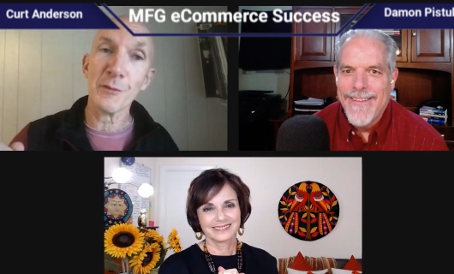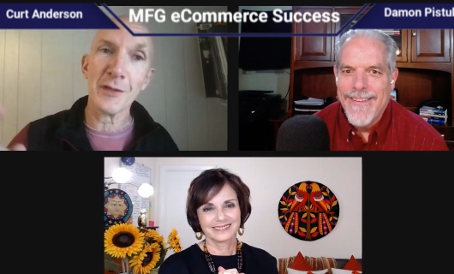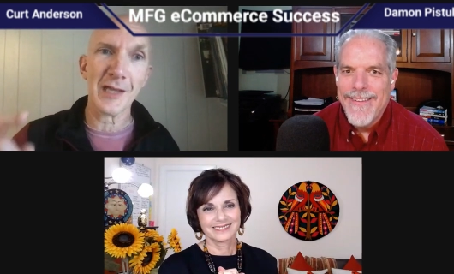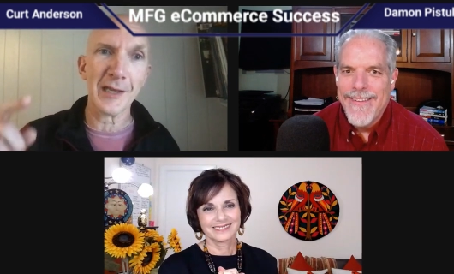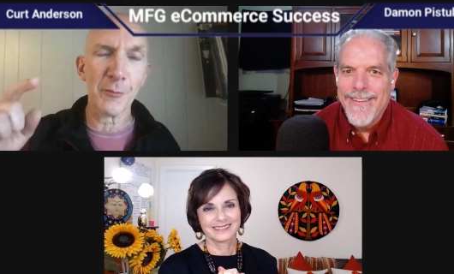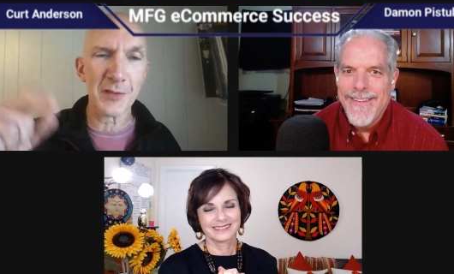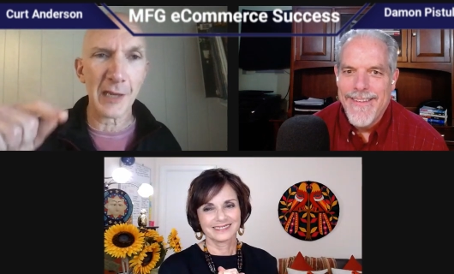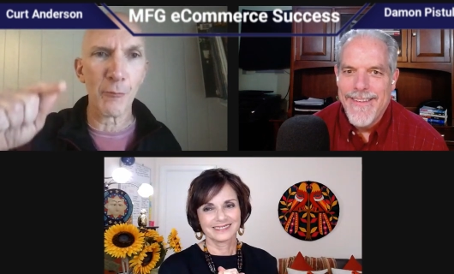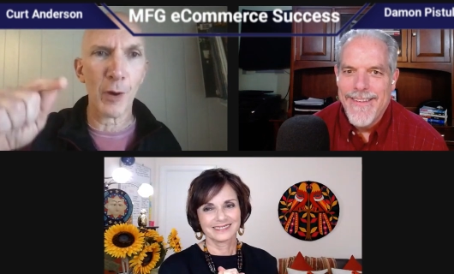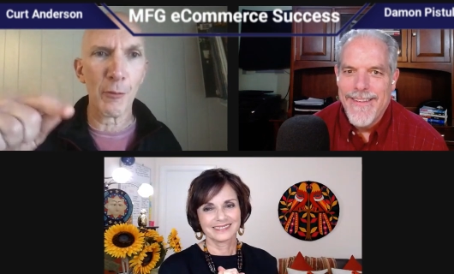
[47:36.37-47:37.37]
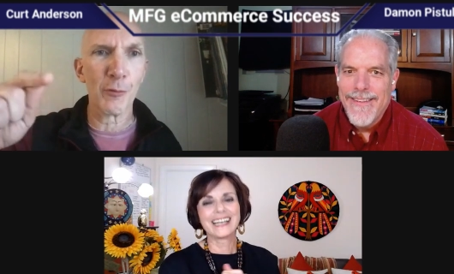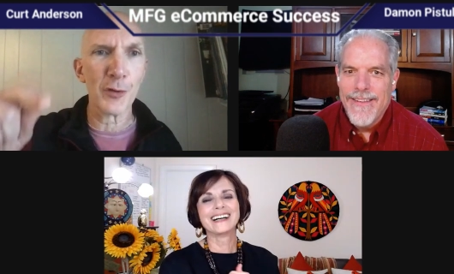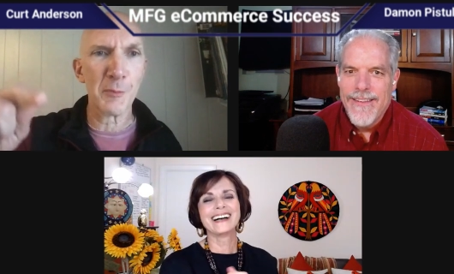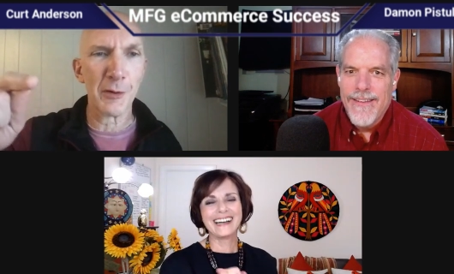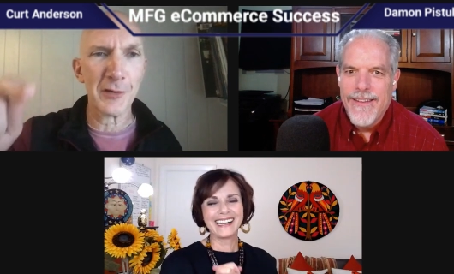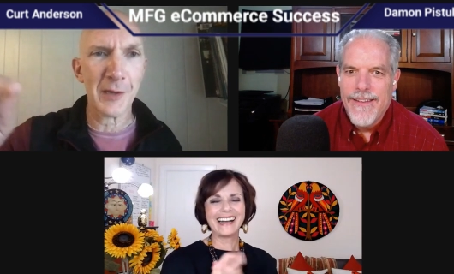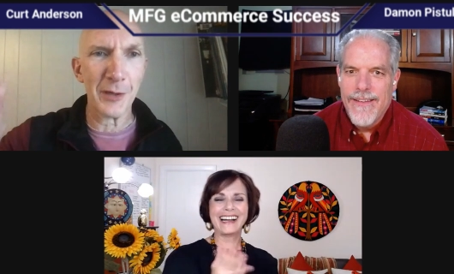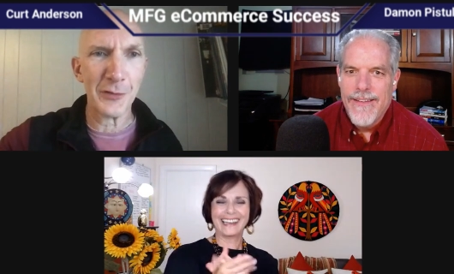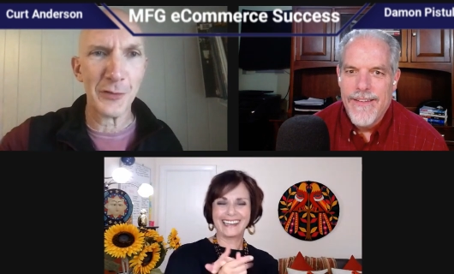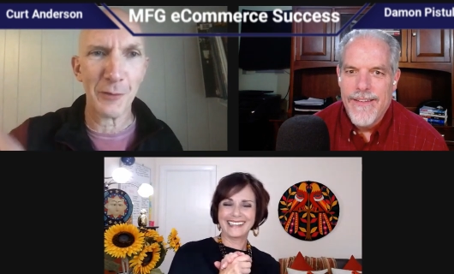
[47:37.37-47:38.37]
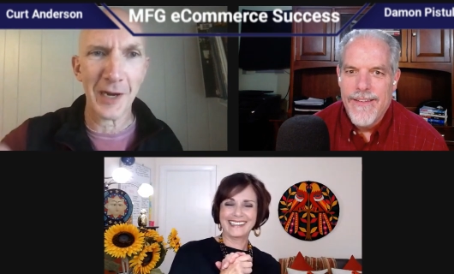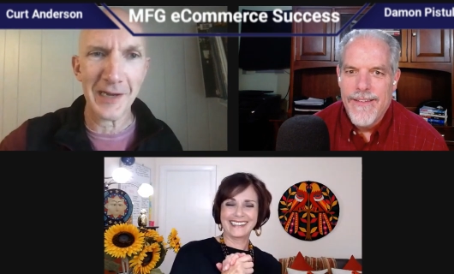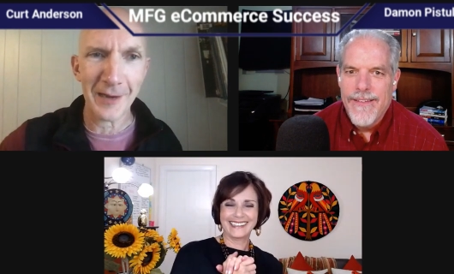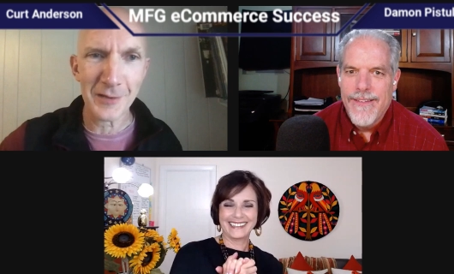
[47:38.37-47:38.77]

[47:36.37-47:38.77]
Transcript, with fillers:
Speaker 1: It's like almost like what would Rosemary tell me to do right now?